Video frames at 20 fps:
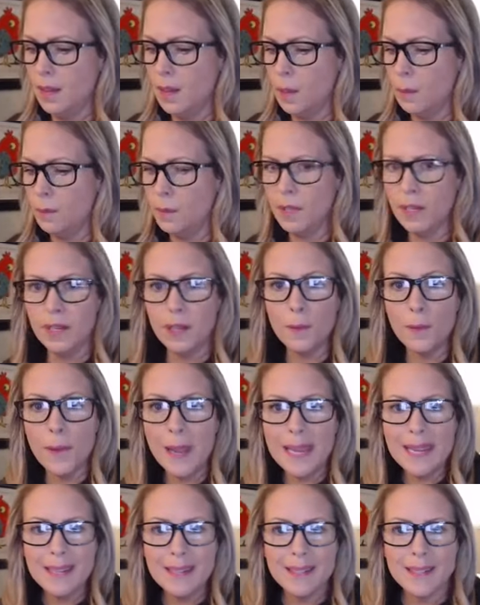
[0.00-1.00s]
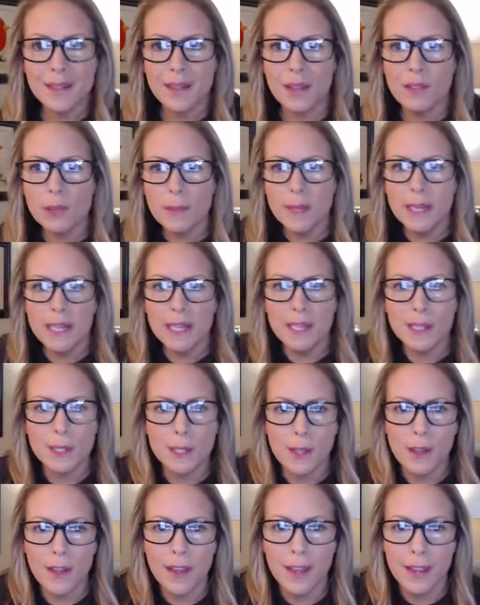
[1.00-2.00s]
I'm going to wait until everybody gets
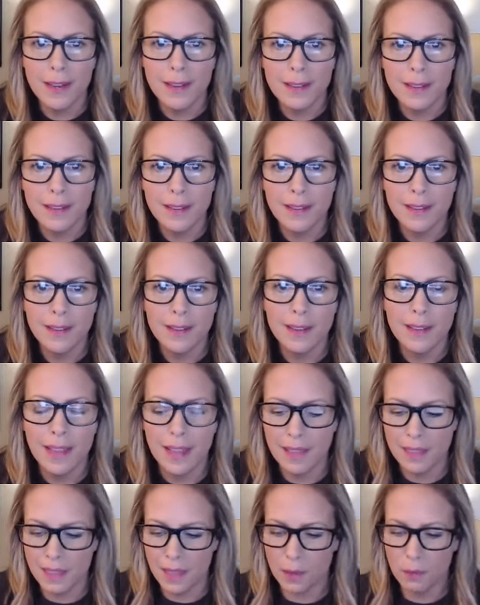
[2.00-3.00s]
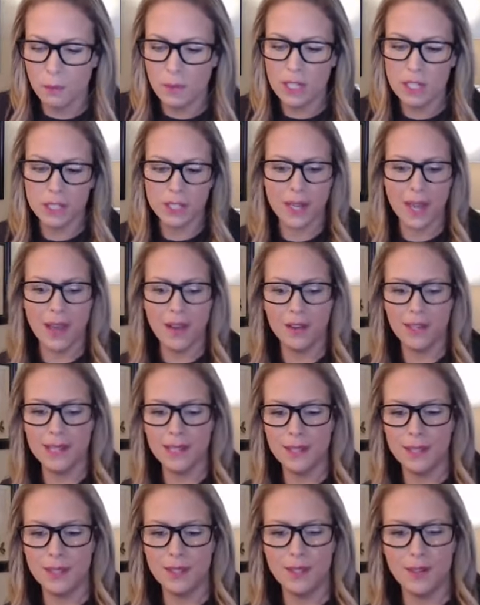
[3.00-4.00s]
on and then we shall
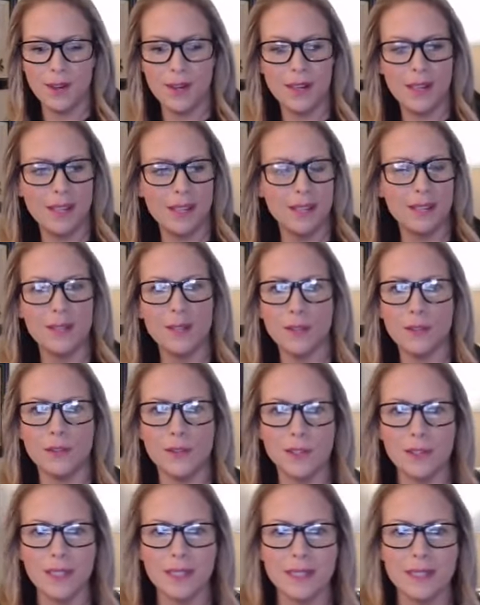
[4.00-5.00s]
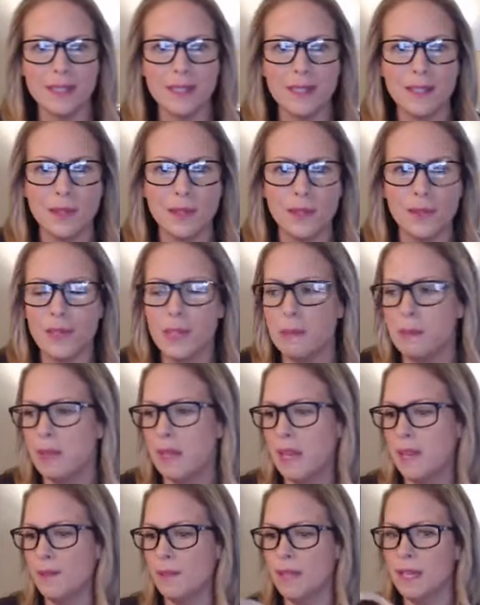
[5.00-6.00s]
get started. So if you're listening to a
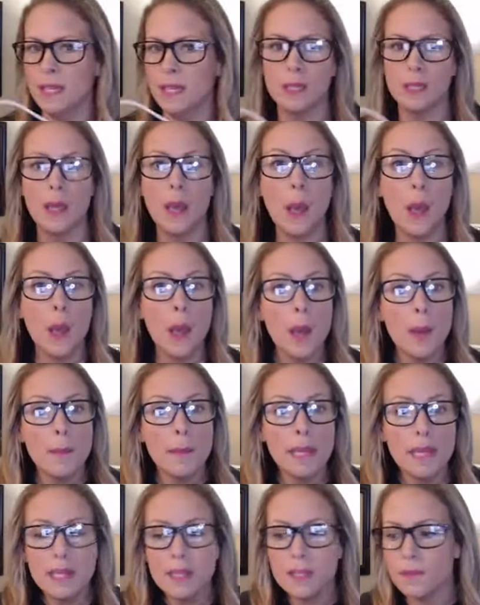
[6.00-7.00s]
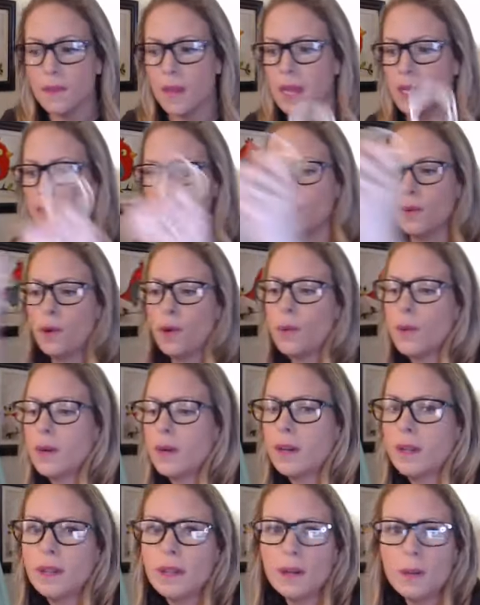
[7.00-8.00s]
replay of this, please fast
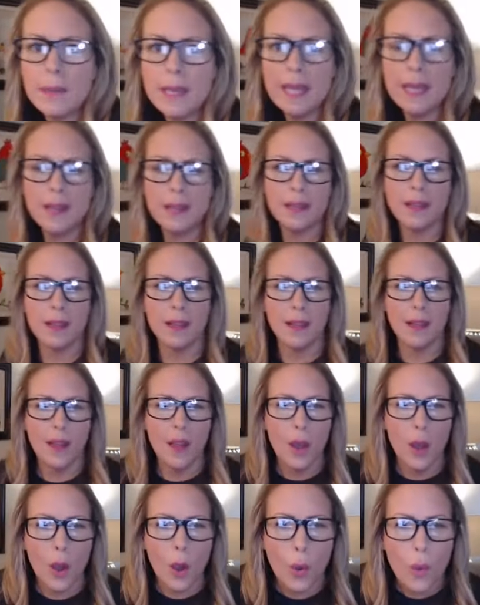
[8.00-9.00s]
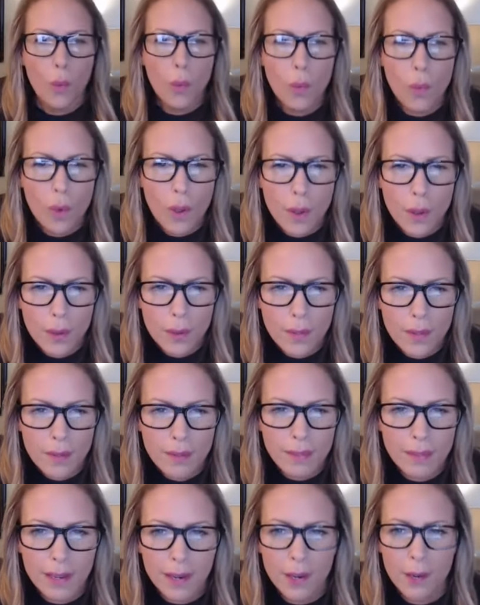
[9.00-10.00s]
forward a little bit. Whoa, the
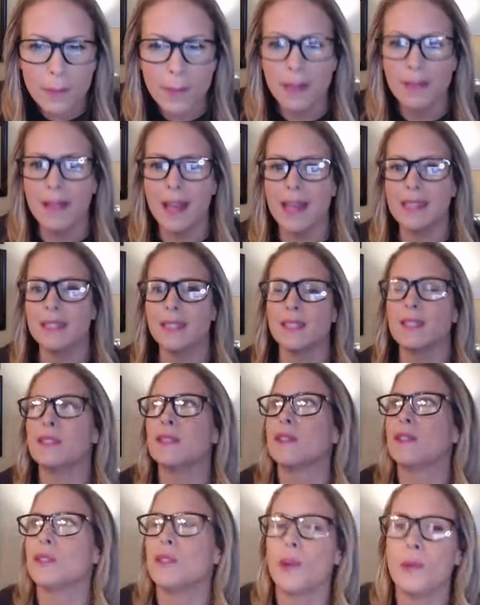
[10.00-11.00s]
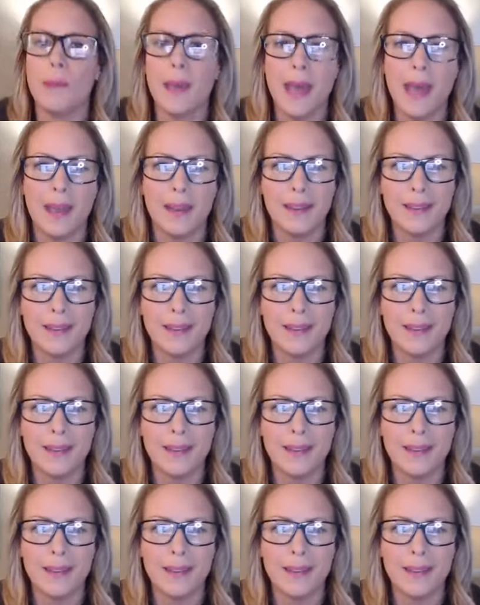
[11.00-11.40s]
glare on my glasses is so bad.